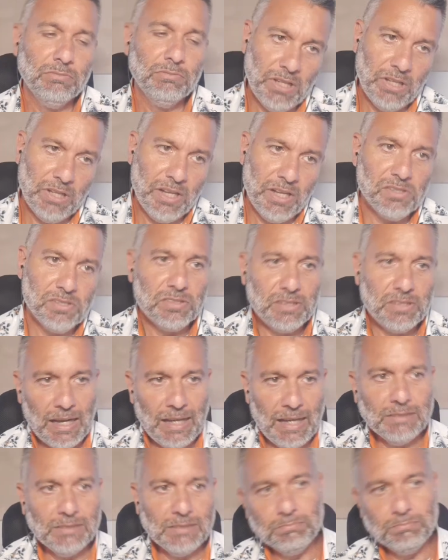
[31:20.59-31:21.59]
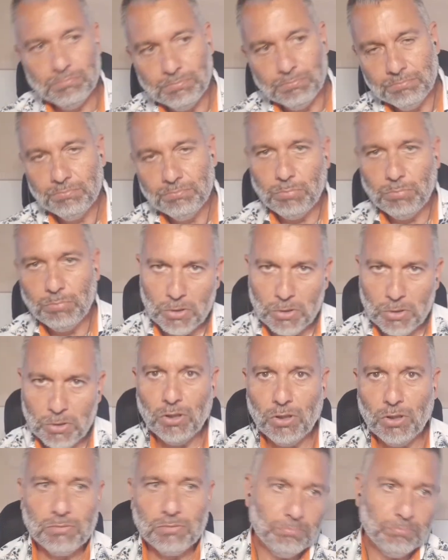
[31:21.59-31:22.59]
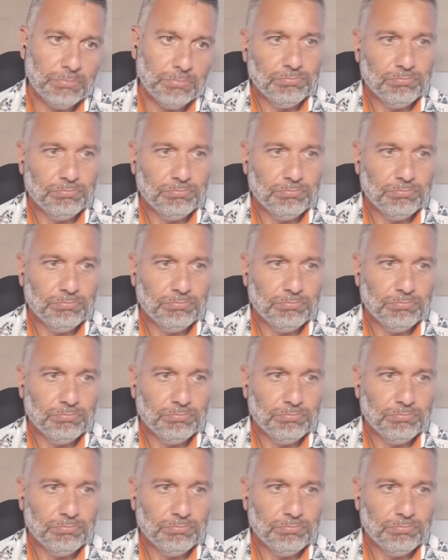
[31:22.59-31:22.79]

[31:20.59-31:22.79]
this, that, we will talk,